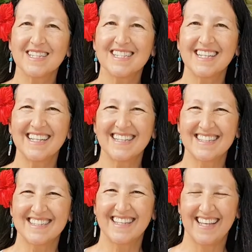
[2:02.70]
the
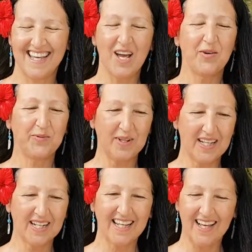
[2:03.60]
cities, we
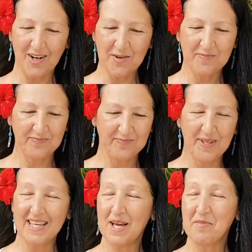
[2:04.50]
can get our
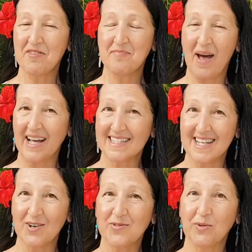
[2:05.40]
PEMF mats
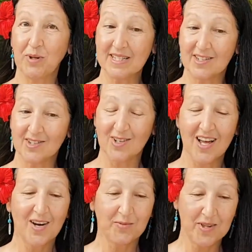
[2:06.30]
out, the ones that are
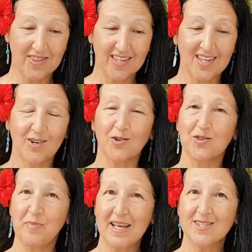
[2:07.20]
with the
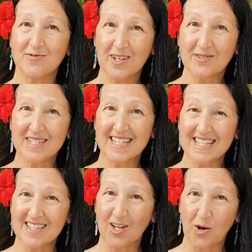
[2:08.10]
earth-based
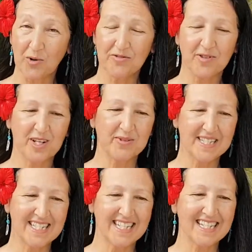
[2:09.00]
frequencies, the lower
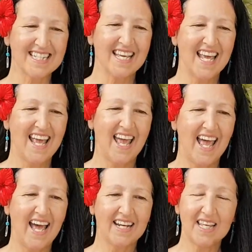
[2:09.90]
frequencies,
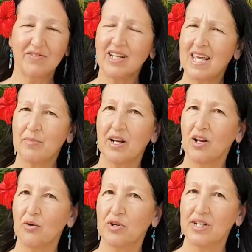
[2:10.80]
and even keep it a
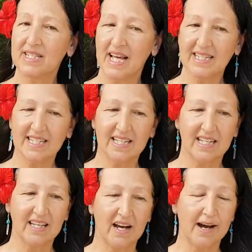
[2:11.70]
lower intensity,